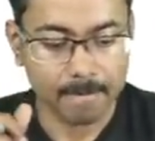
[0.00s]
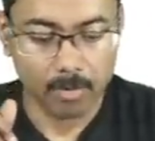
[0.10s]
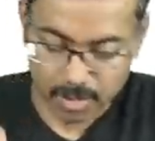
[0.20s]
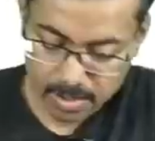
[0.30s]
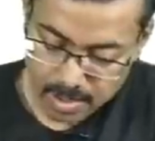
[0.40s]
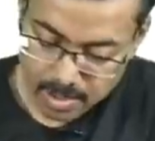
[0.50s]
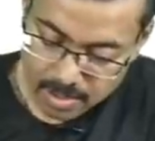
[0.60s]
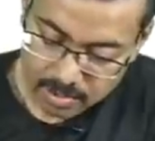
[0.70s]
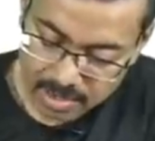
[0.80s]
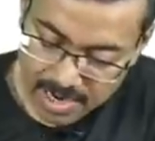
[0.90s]
Okay.
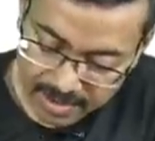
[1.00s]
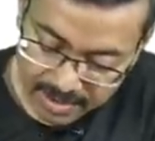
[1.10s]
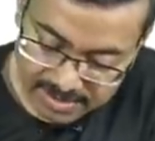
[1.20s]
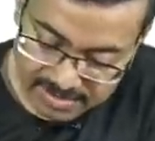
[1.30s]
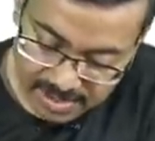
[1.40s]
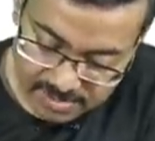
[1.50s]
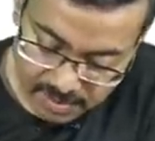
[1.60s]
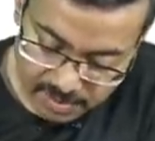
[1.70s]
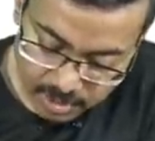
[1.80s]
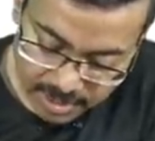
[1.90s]
Now, Langerhans cell is
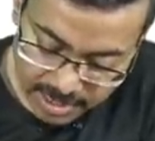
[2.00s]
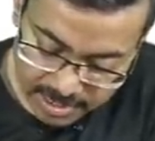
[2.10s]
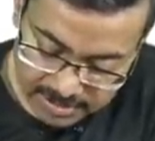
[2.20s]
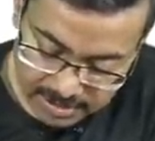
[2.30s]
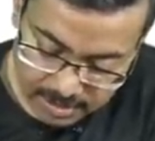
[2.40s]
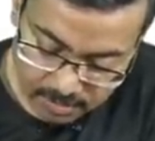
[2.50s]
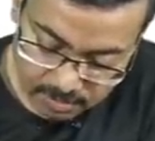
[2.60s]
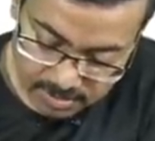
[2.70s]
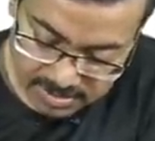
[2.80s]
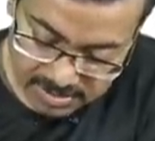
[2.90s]
one more analogy
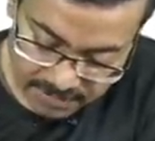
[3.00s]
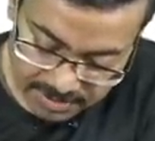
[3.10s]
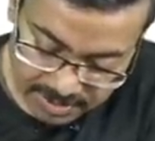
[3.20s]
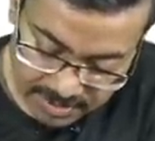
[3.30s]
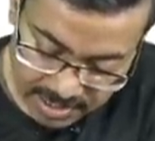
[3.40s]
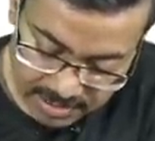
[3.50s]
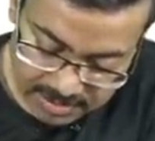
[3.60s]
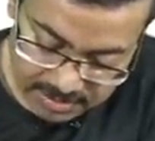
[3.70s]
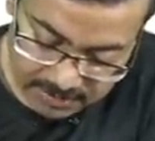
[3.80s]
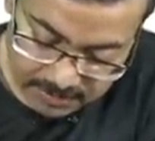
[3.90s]
now. The seventh
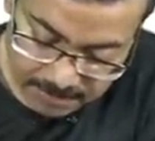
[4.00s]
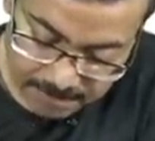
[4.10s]
analogy.